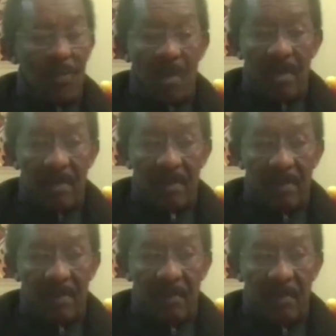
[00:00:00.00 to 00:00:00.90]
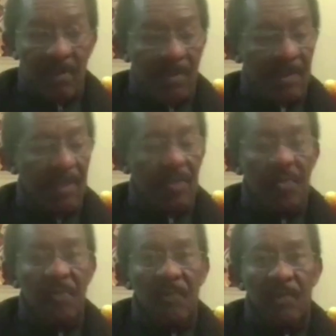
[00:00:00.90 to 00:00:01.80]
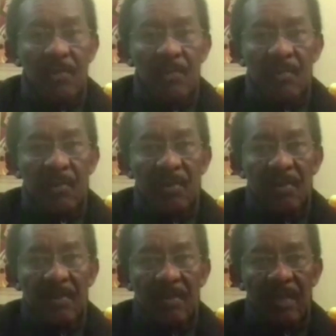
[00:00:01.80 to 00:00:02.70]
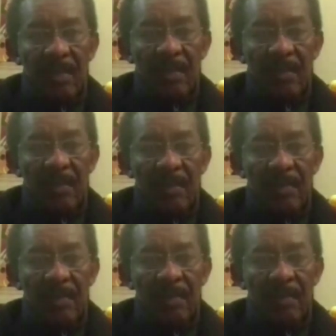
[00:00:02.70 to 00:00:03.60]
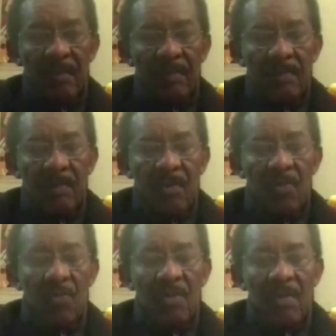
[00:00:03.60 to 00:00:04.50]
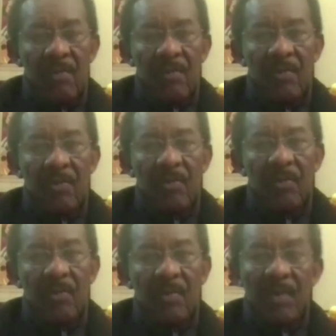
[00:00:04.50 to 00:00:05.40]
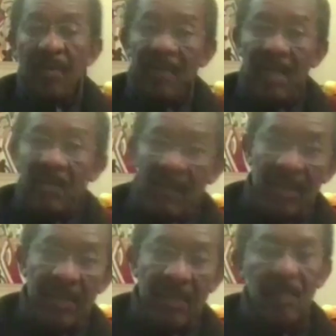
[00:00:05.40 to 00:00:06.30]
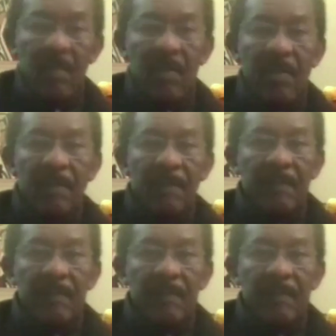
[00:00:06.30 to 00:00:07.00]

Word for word: One book was a two volume book uh, uh, uh cool Liberian law book that my grandfather gave to my mother.